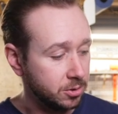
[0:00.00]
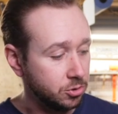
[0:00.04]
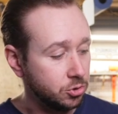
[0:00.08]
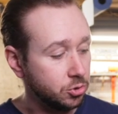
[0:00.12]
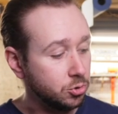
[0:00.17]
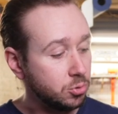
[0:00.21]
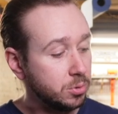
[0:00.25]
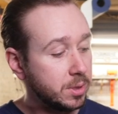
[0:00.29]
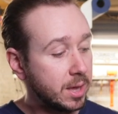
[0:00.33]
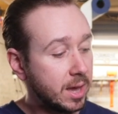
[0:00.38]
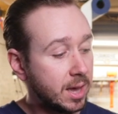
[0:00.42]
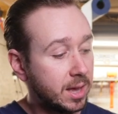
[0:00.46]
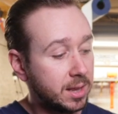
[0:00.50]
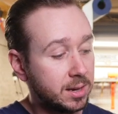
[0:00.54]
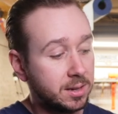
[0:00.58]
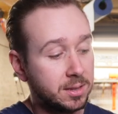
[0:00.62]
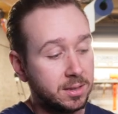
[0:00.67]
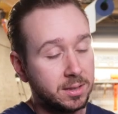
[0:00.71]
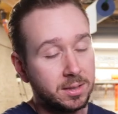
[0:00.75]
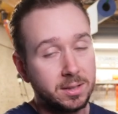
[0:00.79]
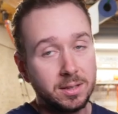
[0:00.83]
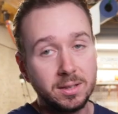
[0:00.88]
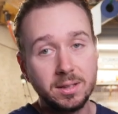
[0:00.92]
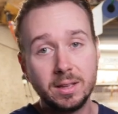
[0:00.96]
Do that
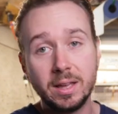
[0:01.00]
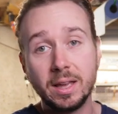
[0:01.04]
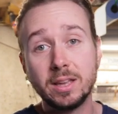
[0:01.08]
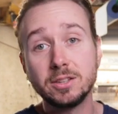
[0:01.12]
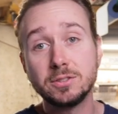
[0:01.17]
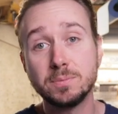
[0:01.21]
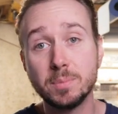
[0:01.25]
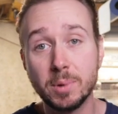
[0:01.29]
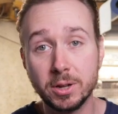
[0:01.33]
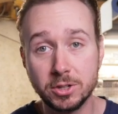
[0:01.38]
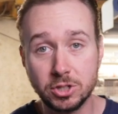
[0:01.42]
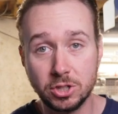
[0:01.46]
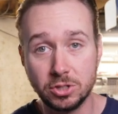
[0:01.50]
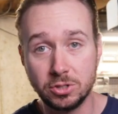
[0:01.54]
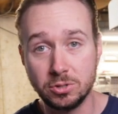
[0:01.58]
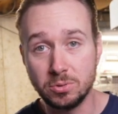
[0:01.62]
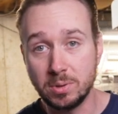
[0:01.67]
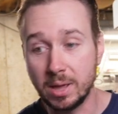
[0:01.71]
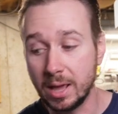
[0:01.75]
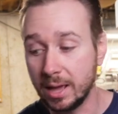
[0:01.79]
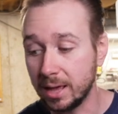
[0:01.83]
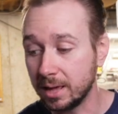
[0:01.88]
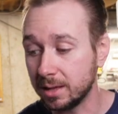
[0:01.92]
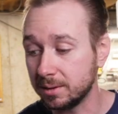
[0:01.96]
as much as
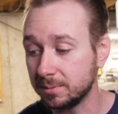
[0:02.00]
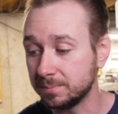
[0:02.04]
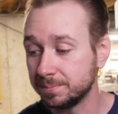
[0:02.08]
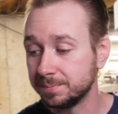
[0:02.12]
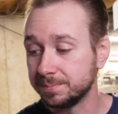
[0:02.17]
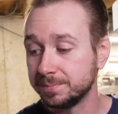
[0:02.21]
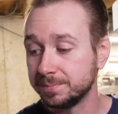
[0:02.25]
you can.